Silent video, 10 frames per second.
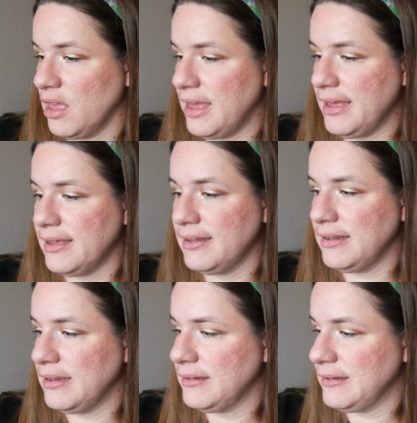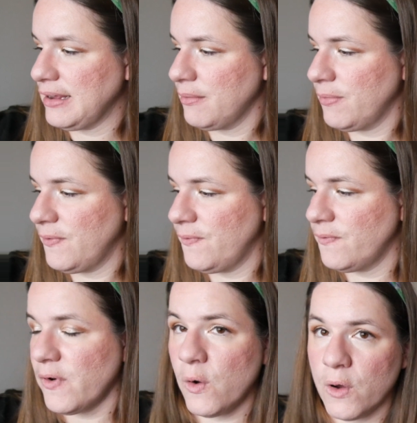And step
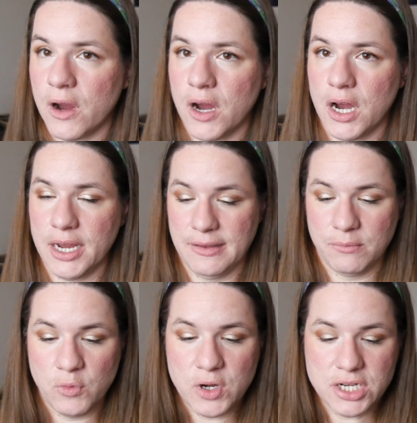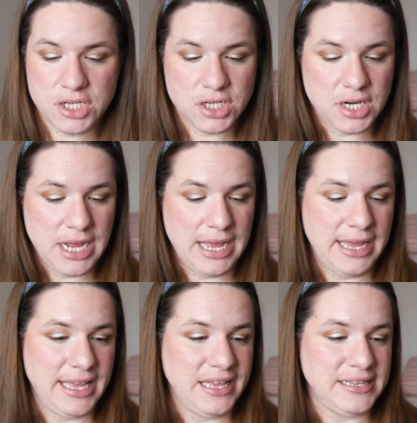four is
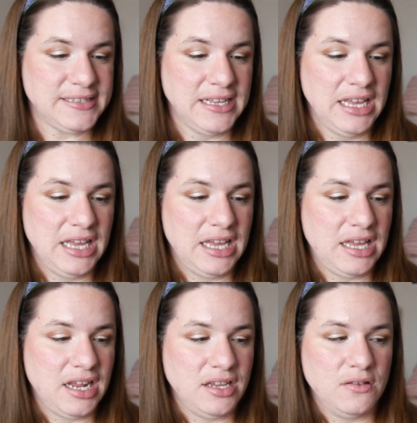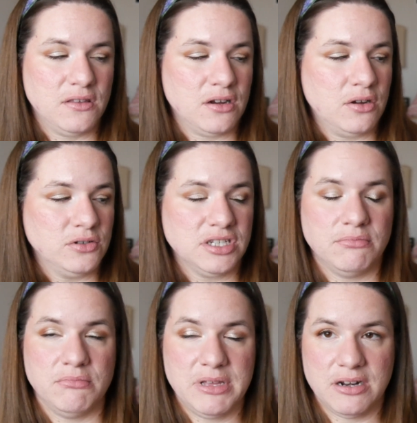moisturize, and I use their
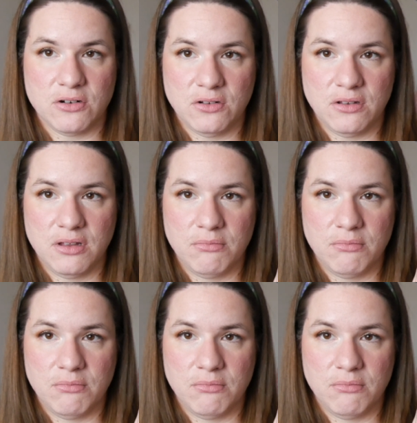ocean mineral